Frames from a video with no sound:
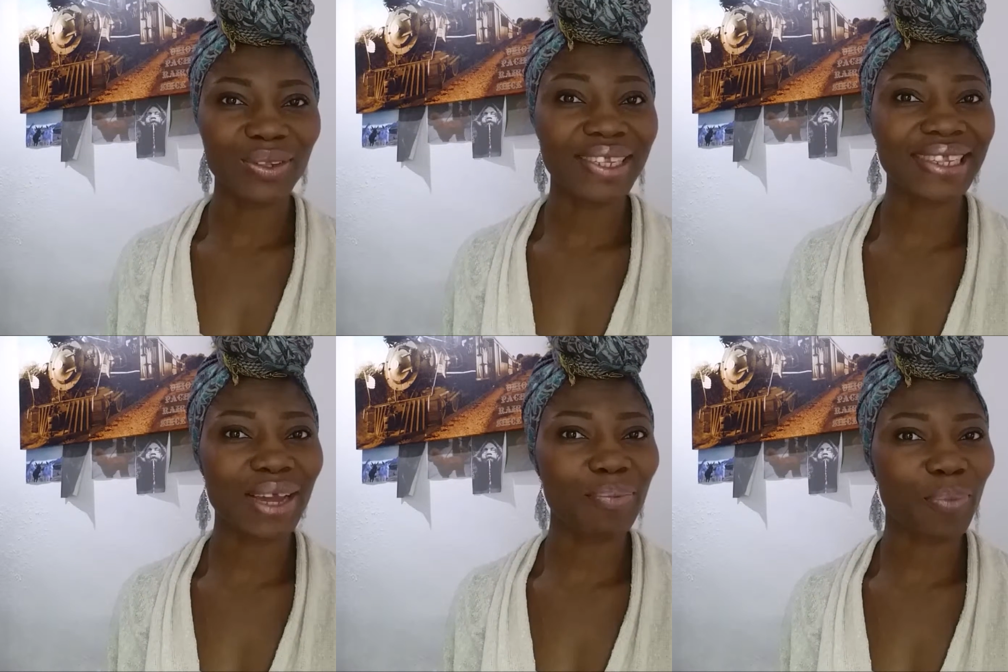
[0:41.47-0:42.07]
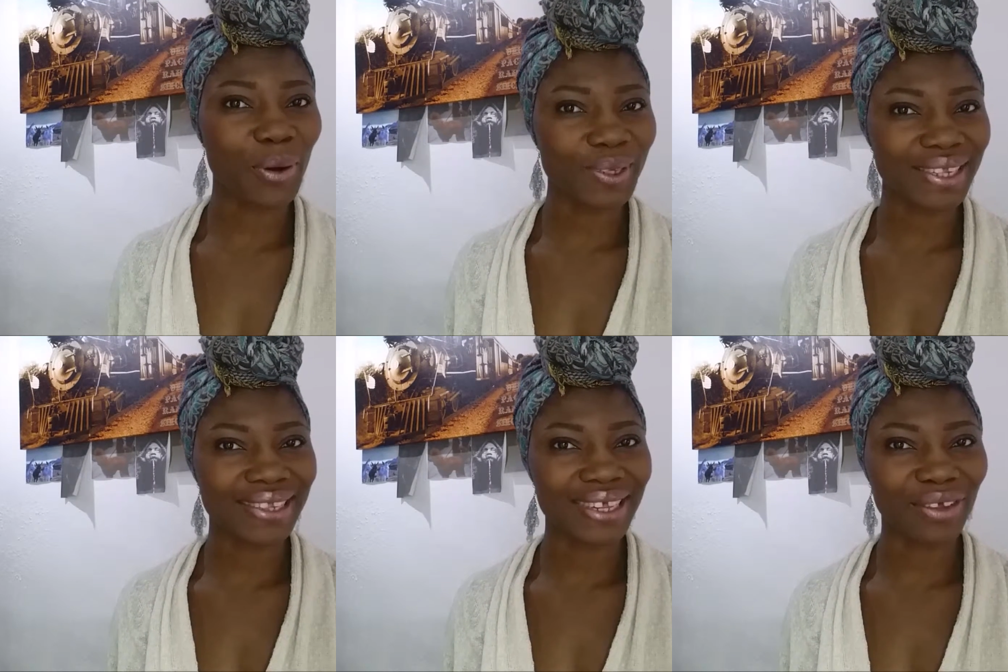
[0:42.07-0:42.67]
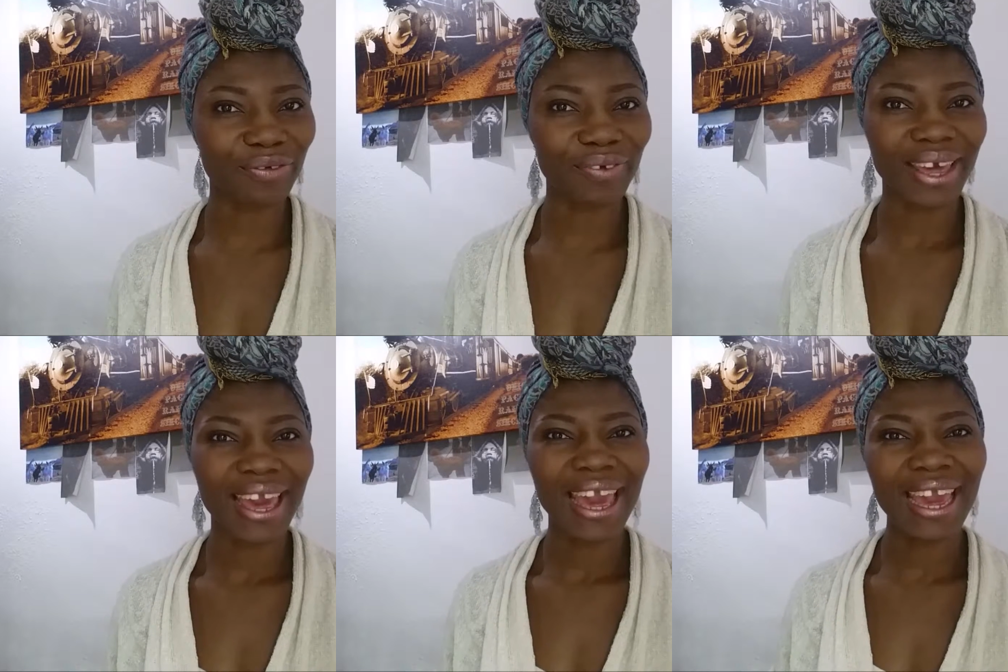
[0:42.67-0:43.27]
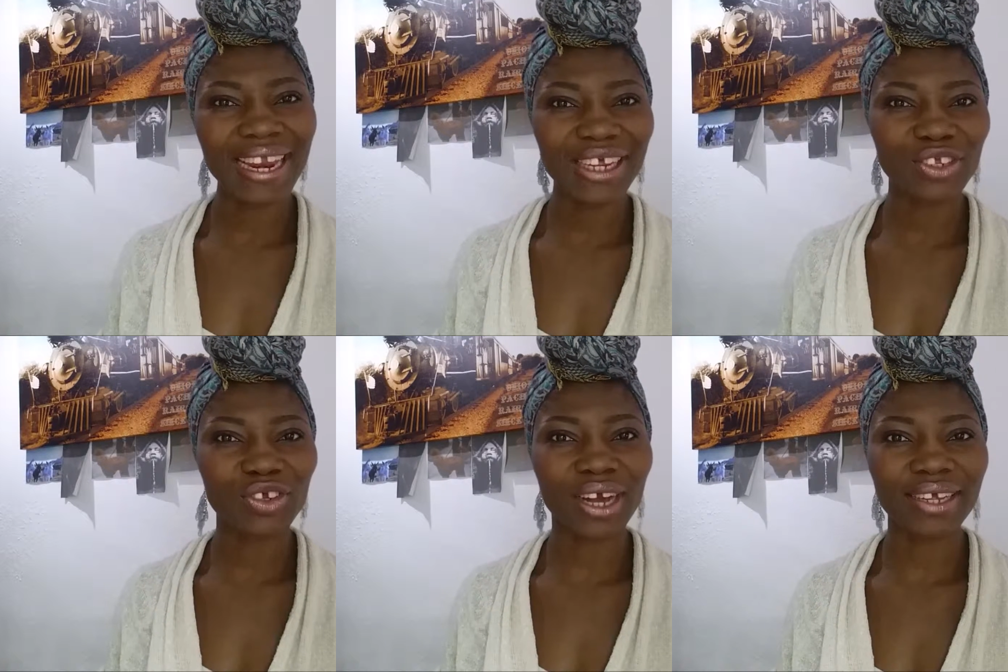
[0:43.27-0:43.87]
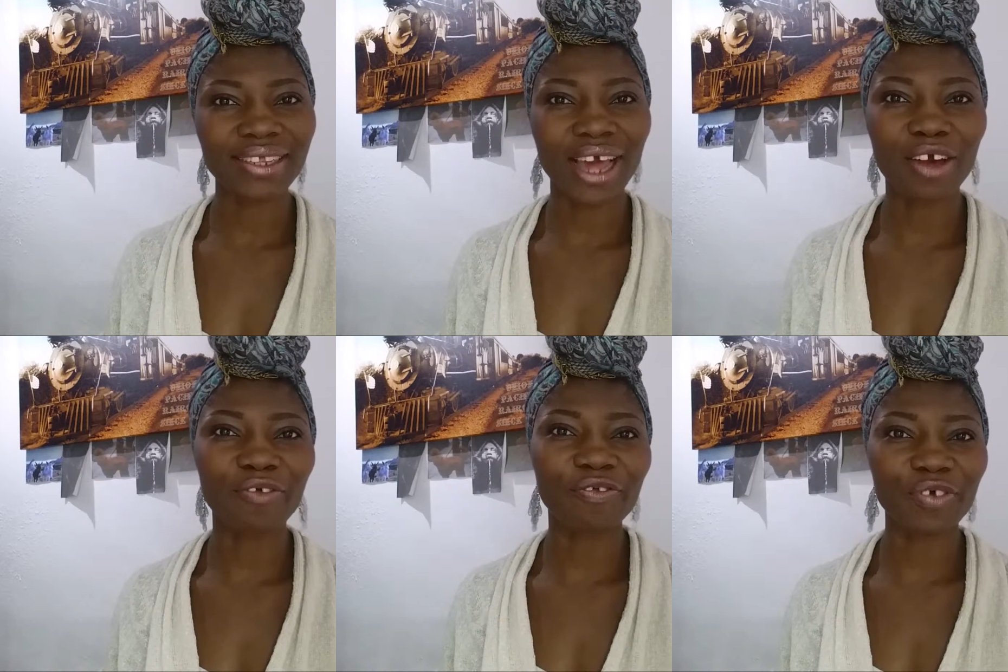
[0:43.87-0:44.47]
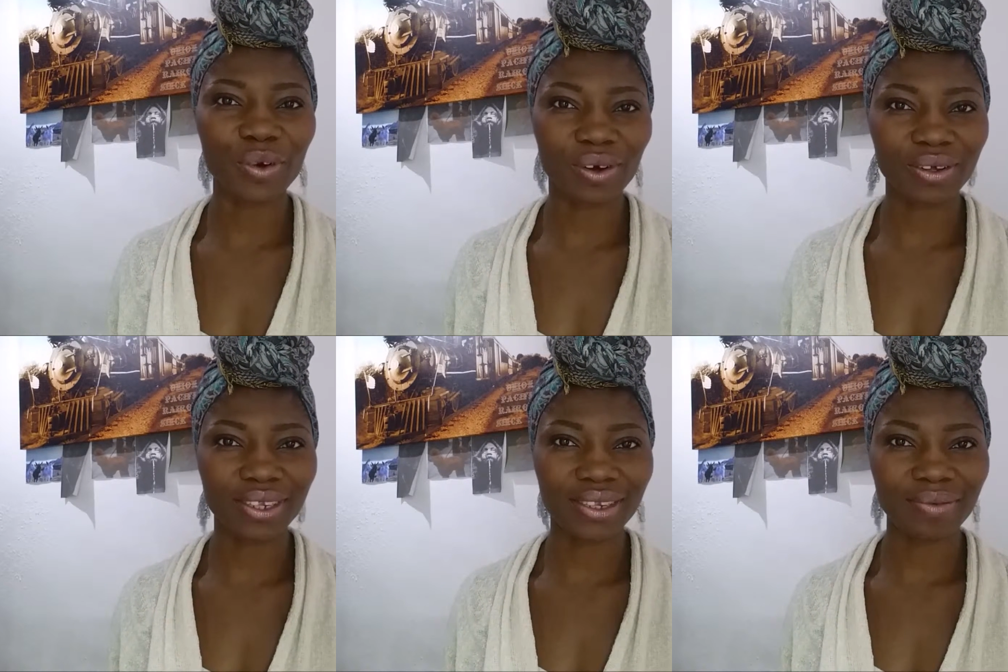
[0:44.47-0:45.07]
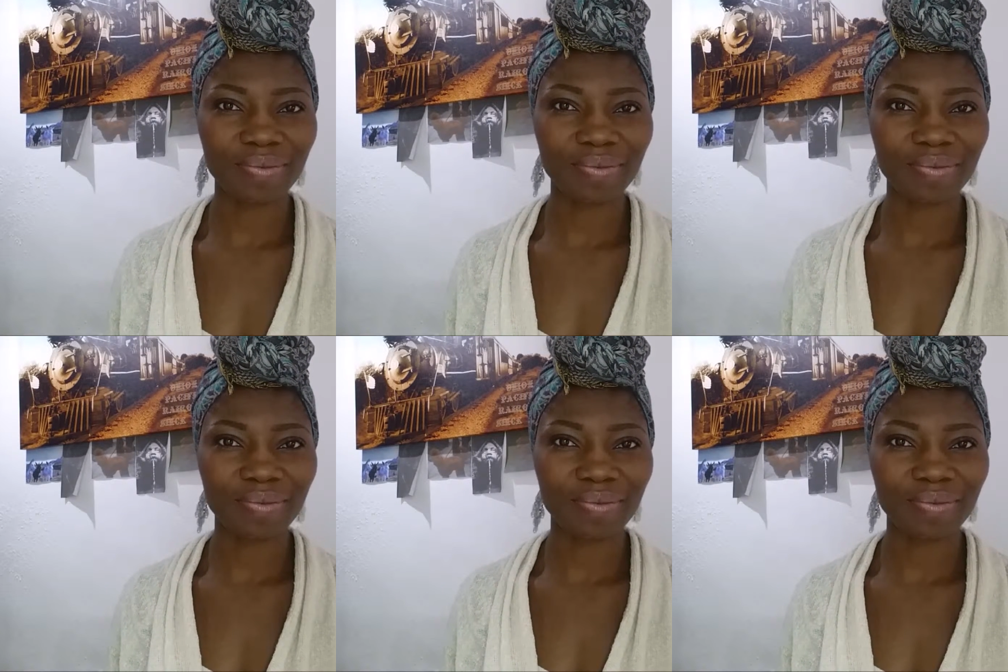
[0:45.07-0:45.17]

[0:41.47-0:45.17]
to stay positive, energized, and focused.